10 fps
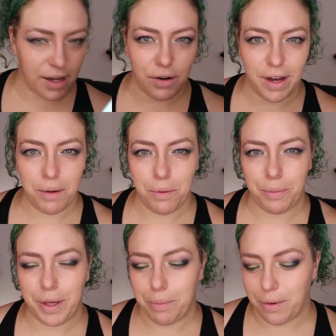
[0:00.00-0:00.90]
incredible
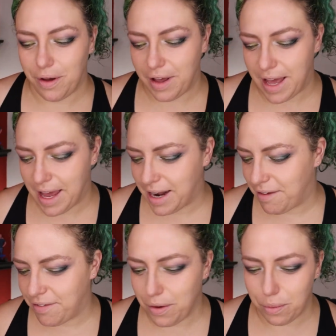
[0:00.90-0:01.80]
people, and I
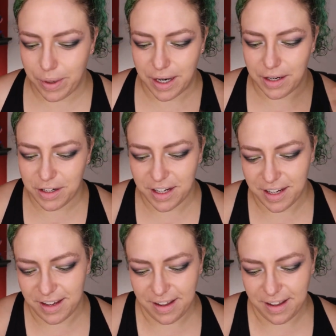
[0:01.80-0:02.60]
feel weird